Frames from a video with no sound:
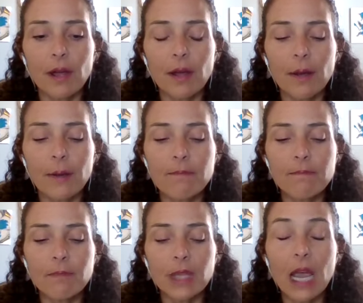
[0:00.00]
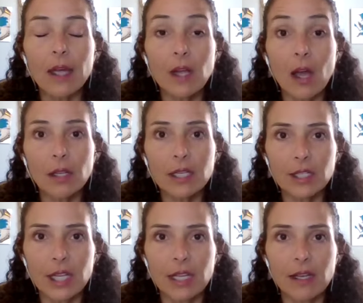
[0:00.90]

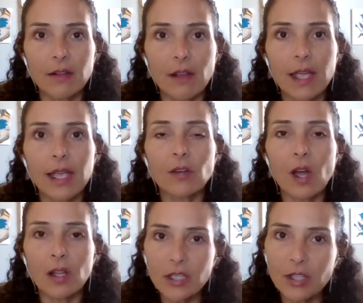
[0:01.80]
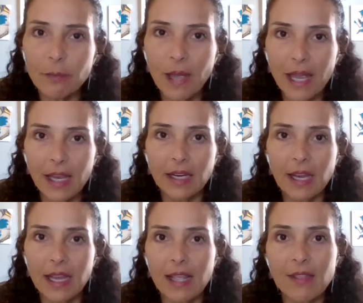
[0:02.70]
acknowledged it. I acknowledged the
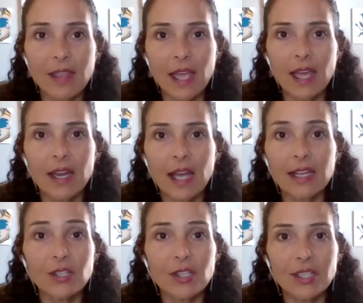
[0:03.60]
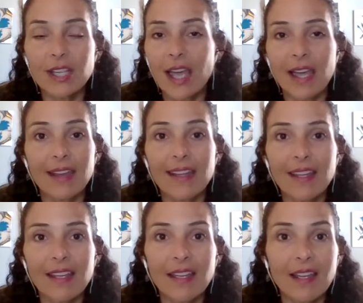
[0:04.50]
pain. And then I just said,
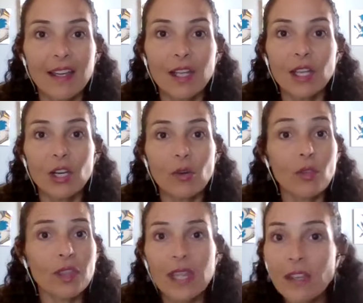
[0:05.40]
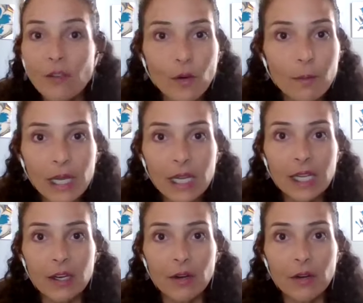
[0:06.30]
you know, thank you for
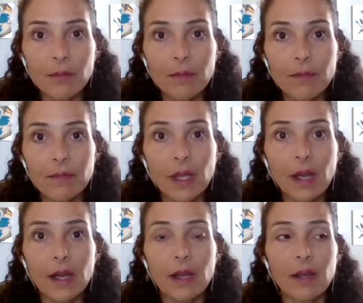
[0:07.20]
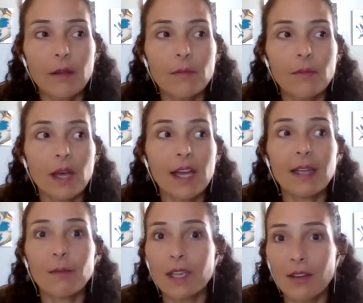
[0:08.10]
being here. I
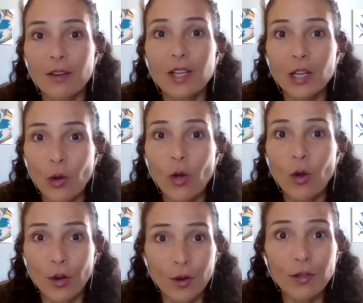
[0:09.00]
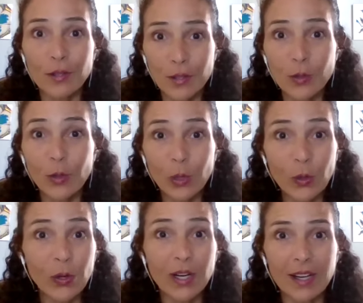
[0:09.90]
am here, you know, on earth to
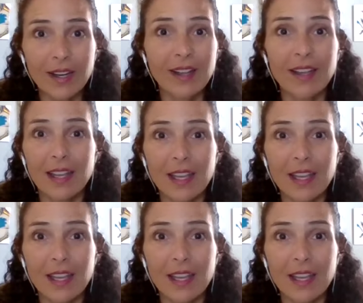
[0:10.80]
learn